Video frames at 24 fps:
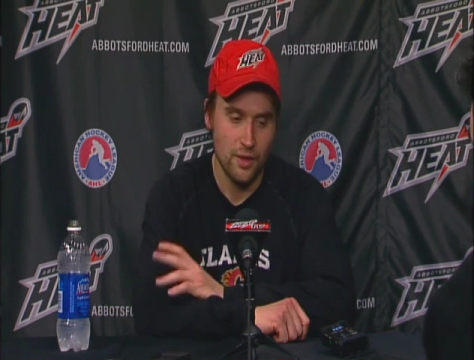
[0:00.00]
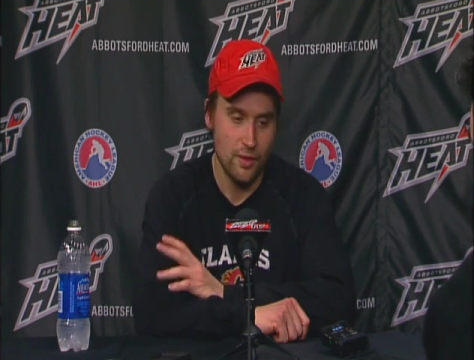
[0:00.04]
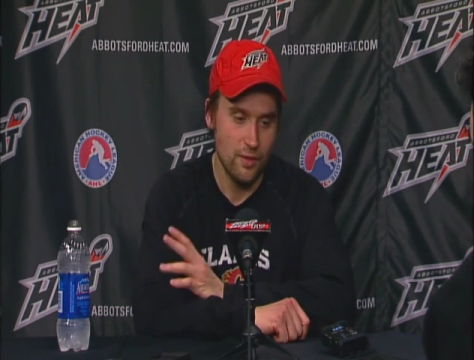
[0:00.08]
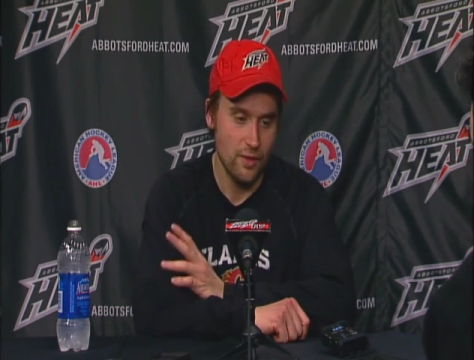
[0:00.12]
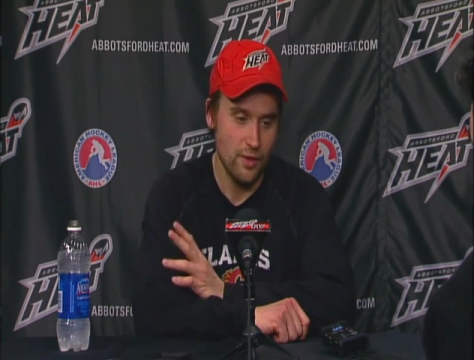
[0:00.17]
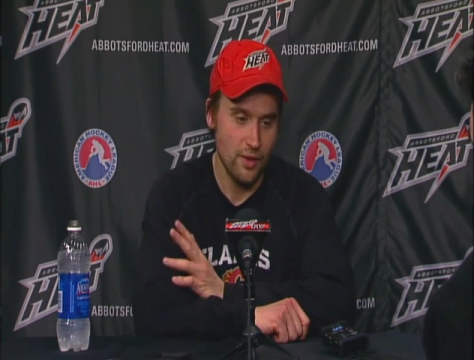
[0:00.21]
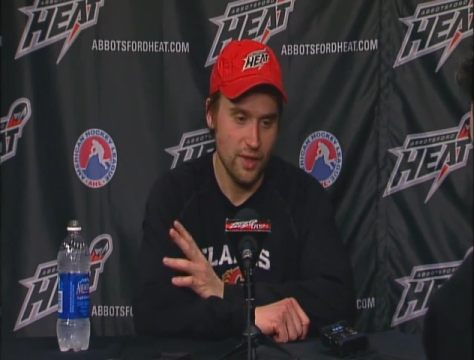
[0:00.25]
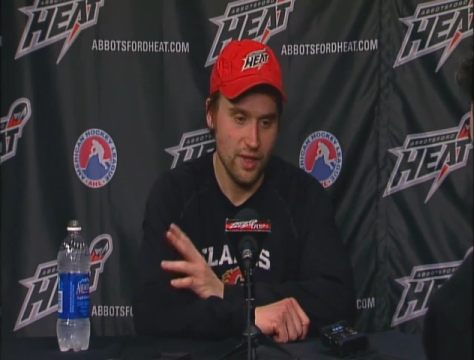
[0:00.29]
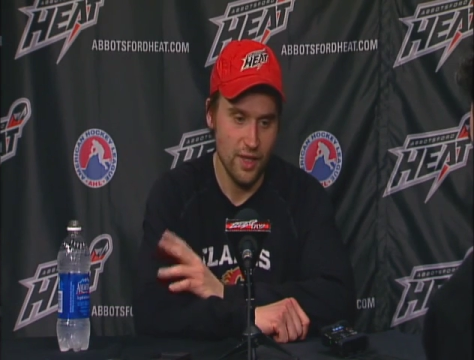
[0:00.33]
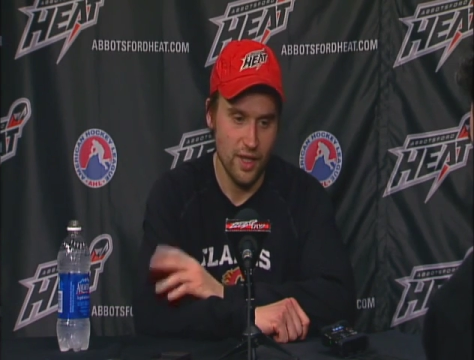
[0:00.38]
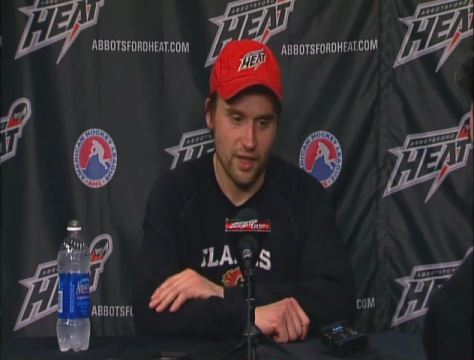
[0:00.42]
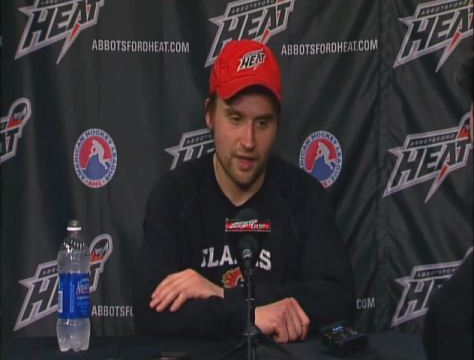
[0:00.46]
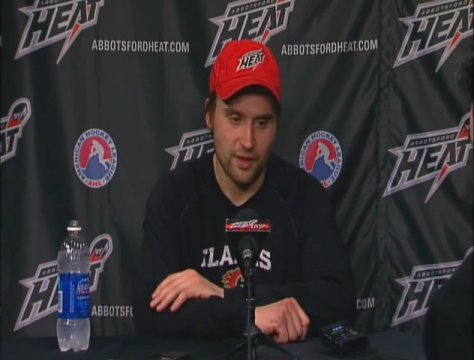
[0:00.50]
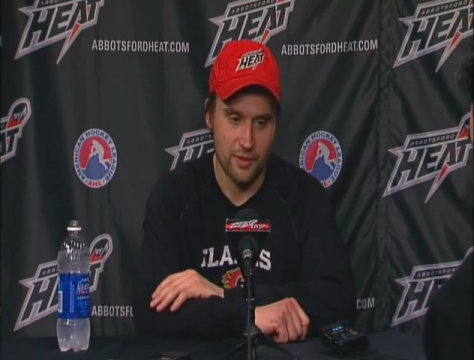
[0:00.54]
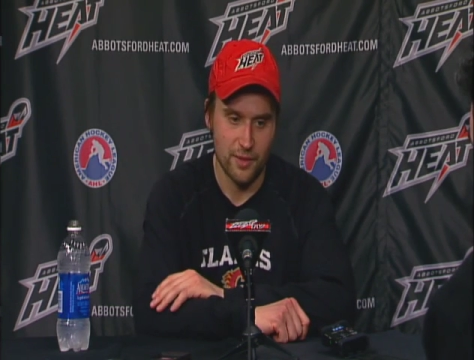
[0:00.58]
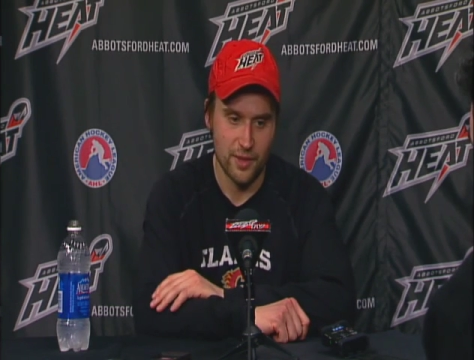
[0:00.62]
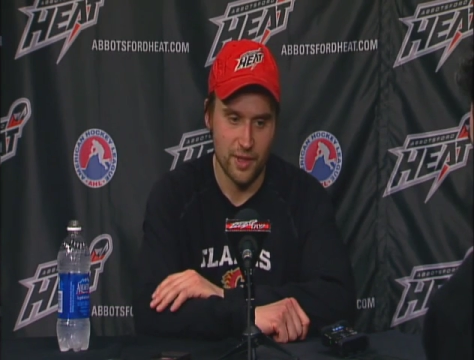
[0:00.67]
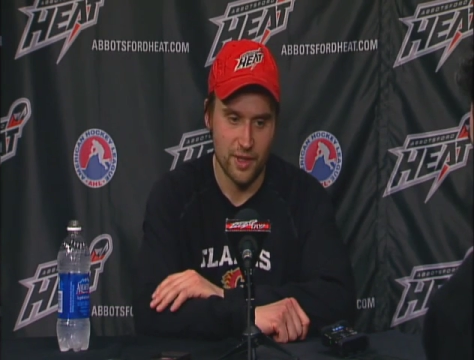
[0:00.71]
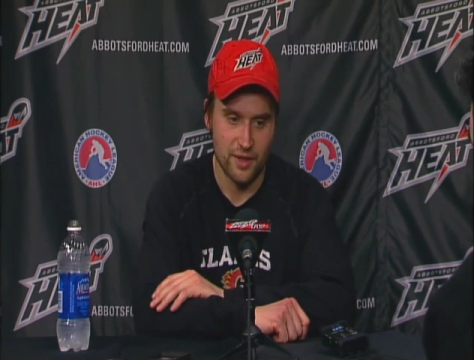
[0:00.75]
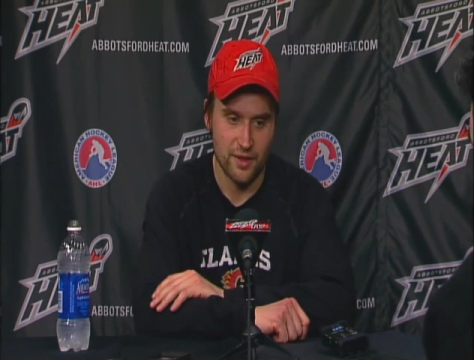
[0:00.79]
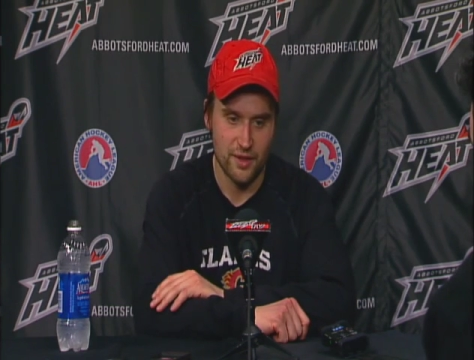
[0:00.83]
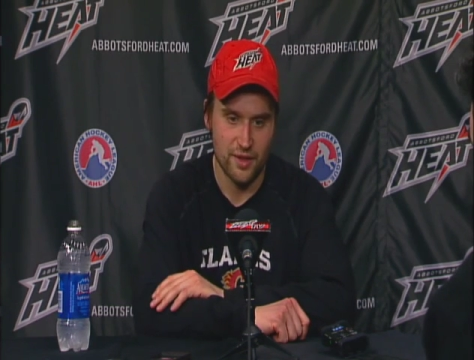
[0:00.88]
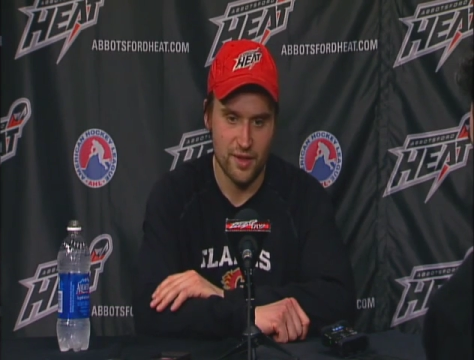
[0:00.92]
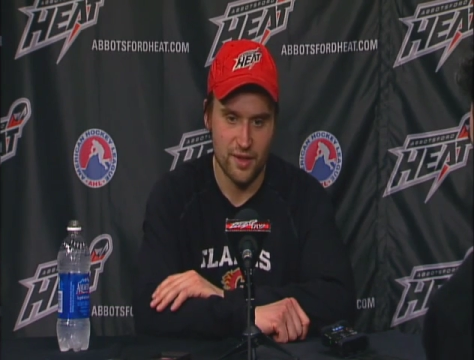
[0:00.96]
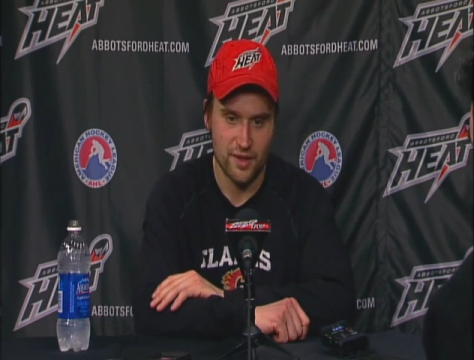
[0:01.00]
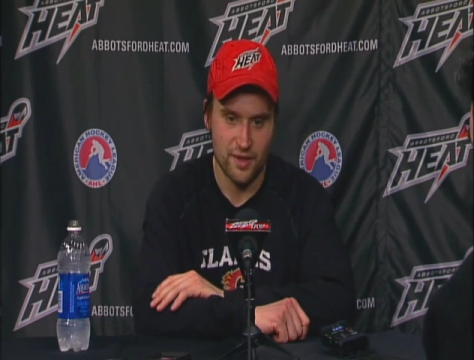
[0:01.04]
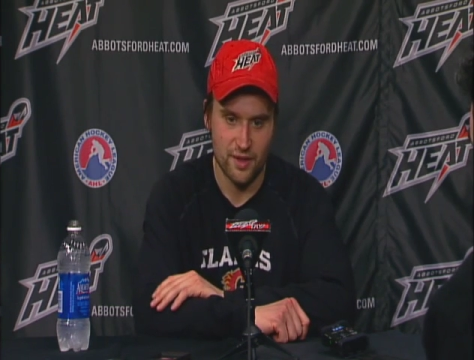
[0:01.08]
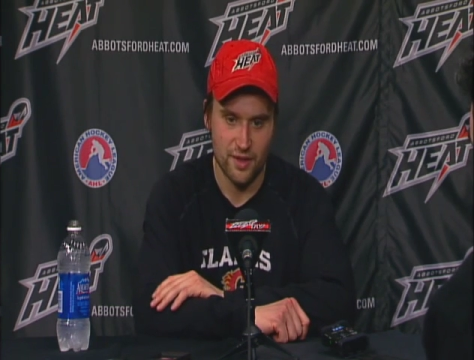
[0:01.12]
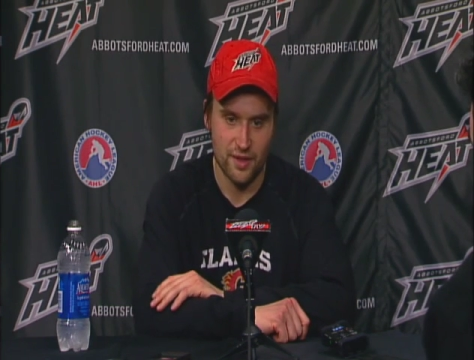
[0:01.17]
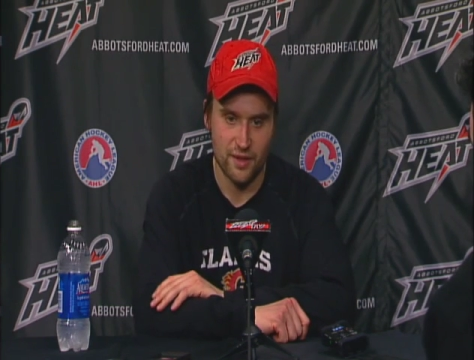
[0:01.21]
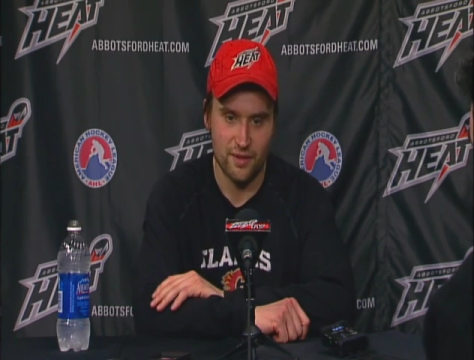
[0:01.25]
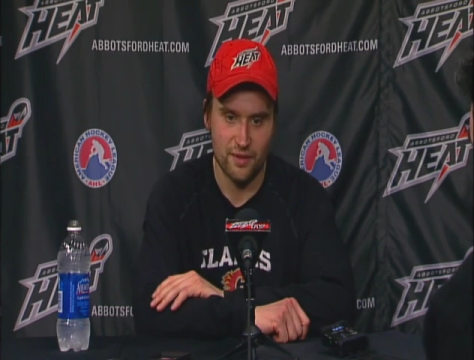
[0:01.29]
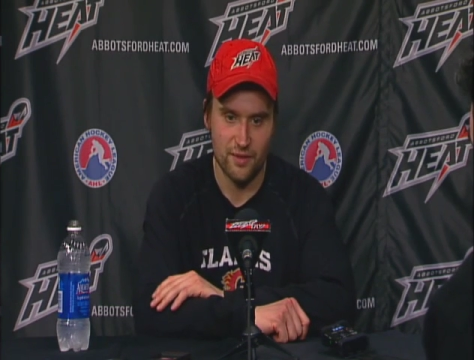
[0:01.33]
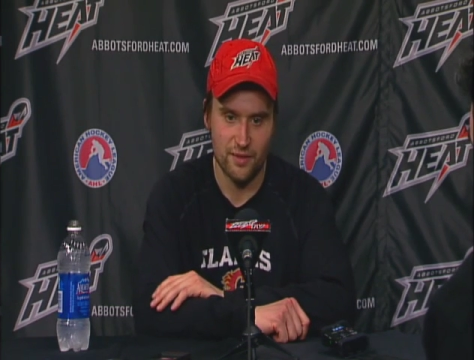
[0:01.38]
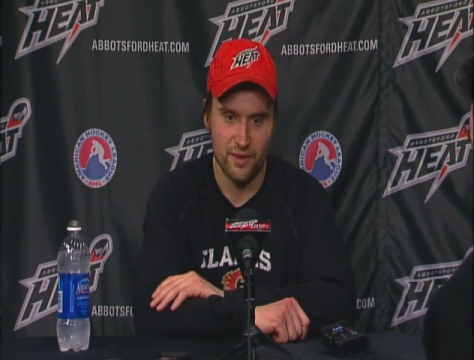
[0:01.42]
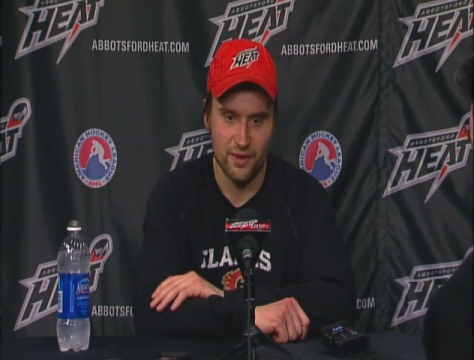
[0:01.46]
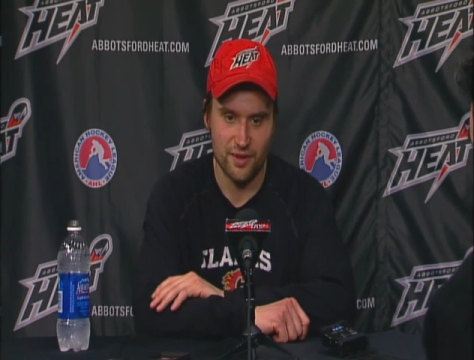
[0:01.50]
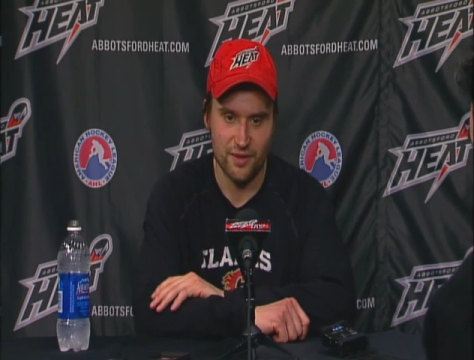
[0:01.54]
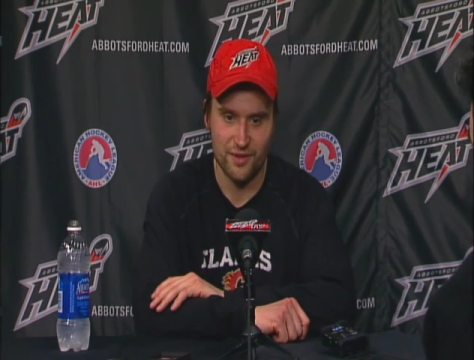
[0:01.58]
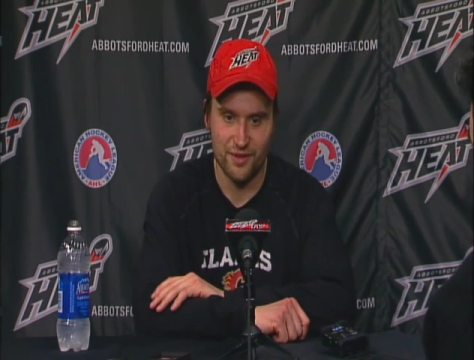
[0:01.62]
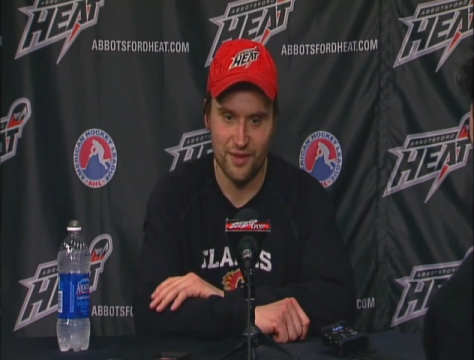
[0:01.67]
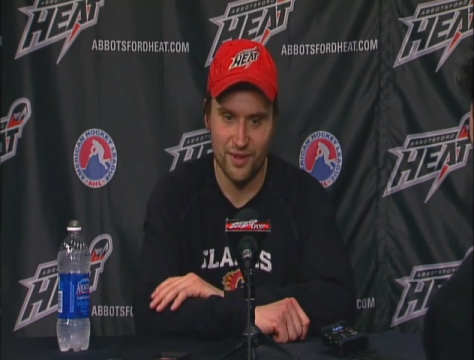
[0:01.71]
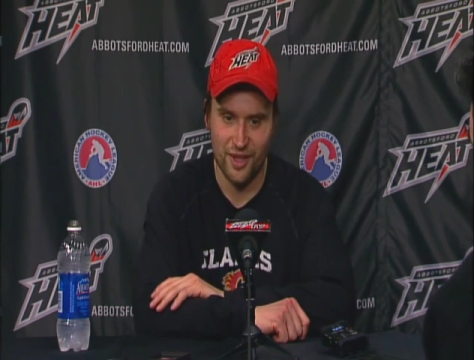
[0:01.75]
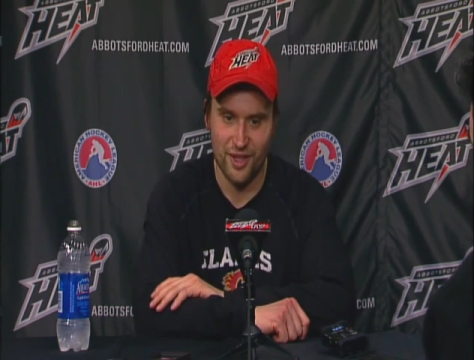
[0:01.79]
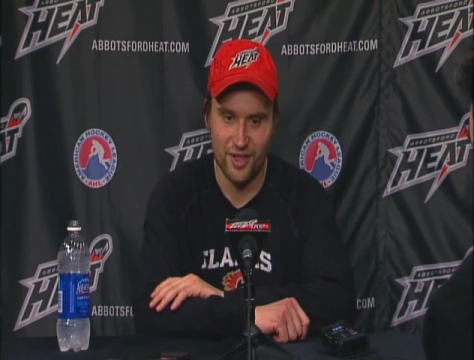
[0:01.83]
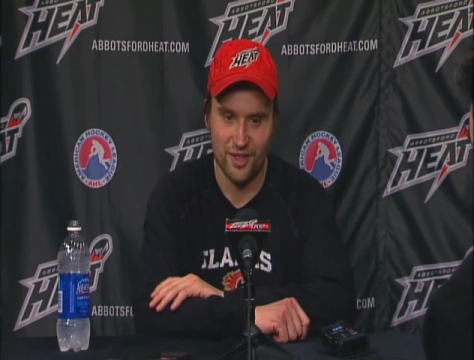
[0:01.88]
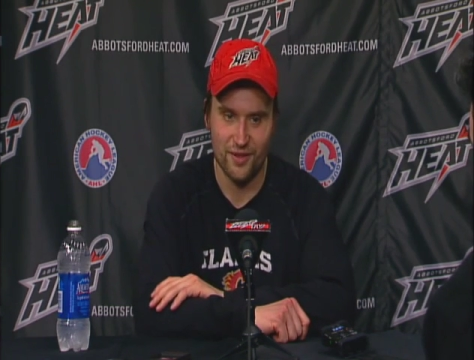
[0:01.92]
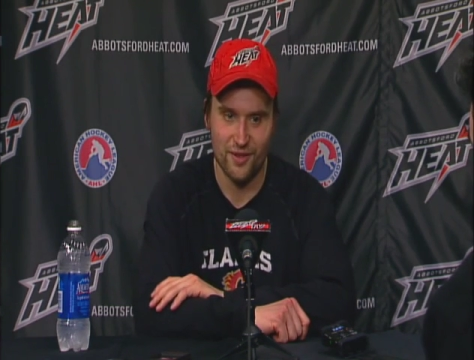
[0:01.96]
Well, yeah, I mean,
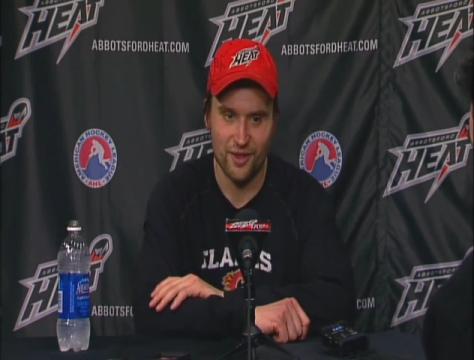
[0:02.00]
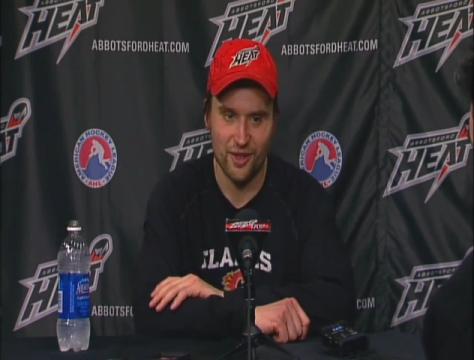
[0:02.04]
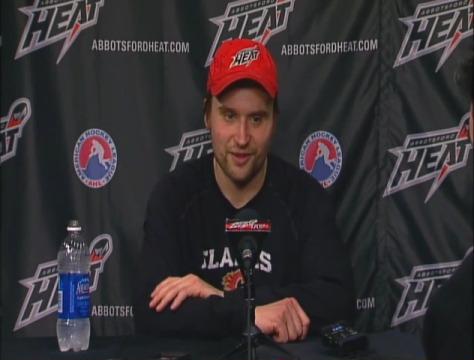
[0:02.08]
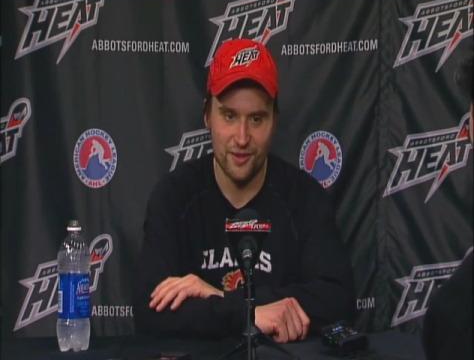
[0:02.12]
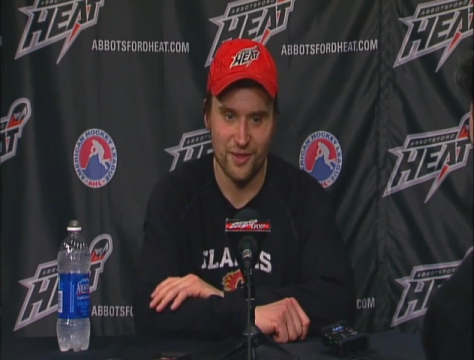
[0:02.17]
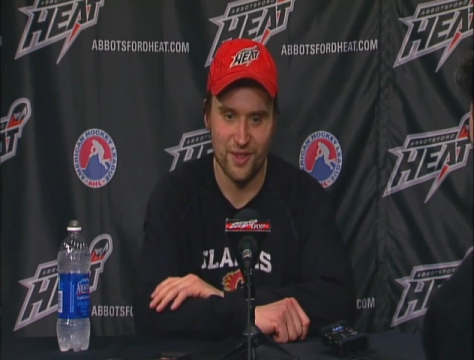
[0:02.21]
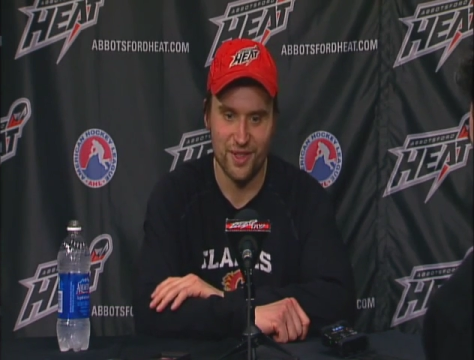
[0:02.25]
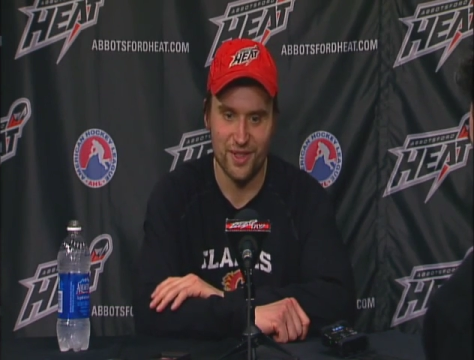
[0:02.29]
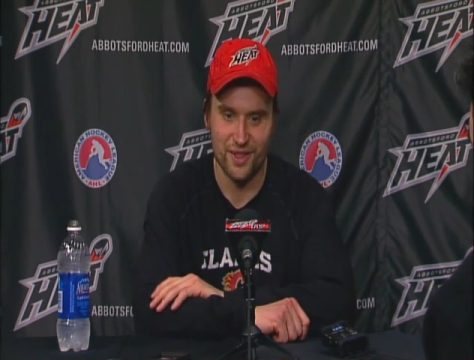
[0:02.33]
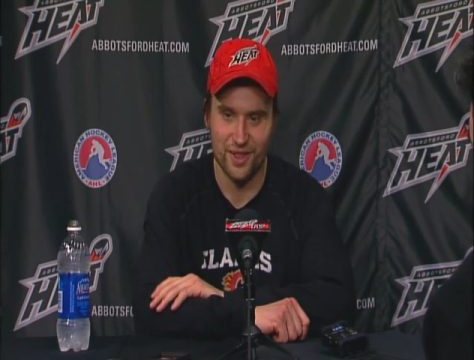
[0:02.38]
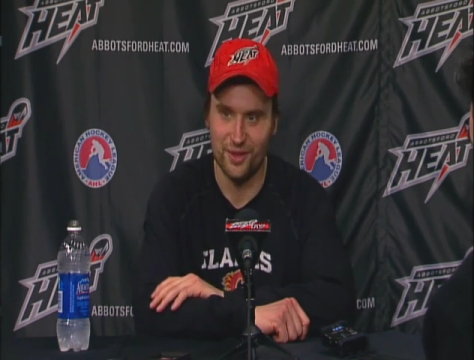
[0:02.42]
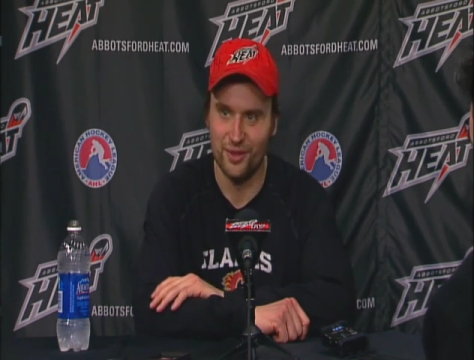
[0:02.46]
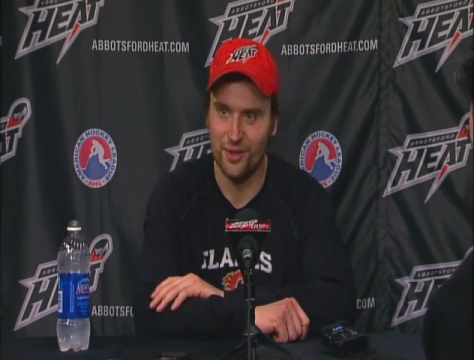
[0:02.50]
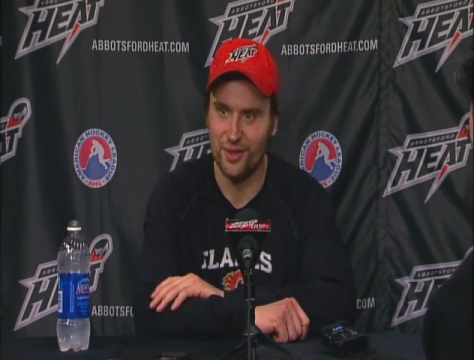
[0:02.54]
obviously